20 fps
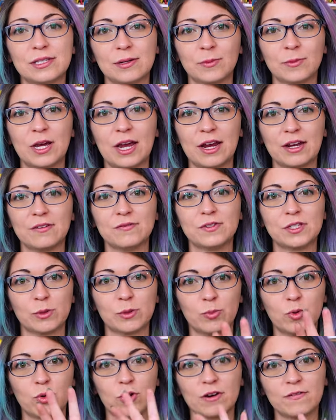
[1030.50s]
some kind of
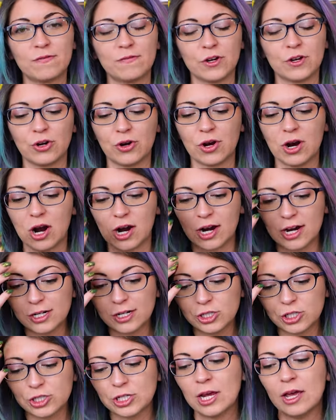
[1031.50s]
support for your
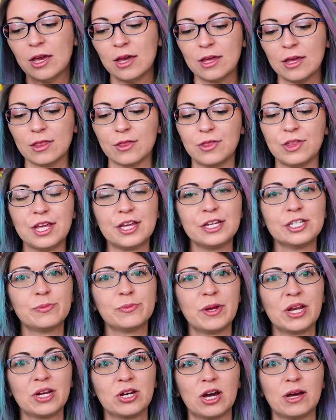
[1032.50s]
arch, these
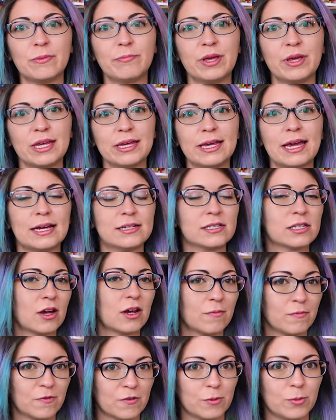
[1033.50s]
may not be as
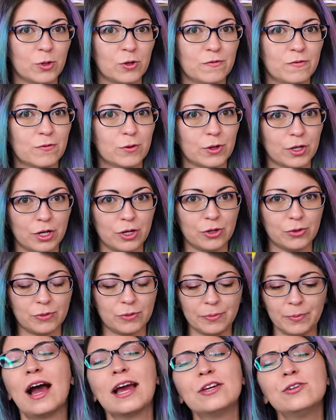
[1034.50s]
comfortable for
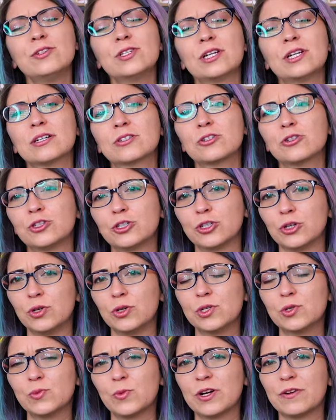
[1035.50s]
you. I use Dr.
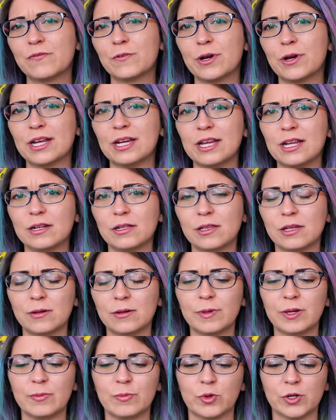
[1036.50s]
Scholl's whenever I need a little
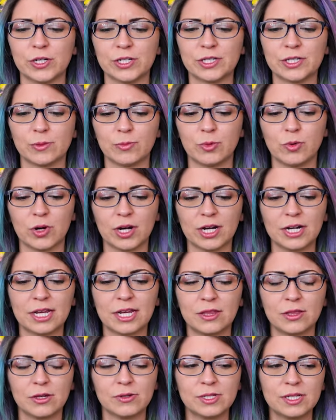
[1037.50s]
bit more support,
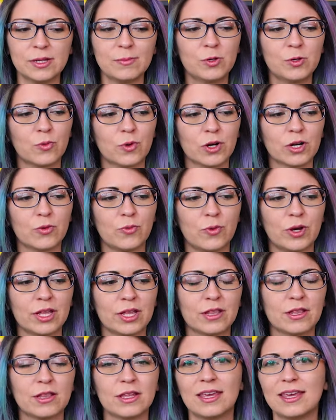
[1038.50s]
and those seem to work
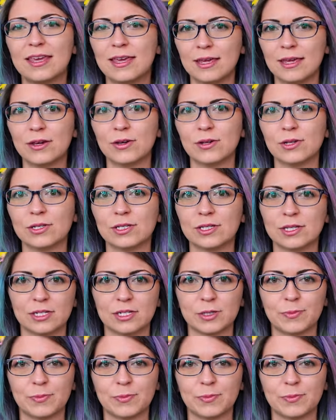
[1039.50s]
with heels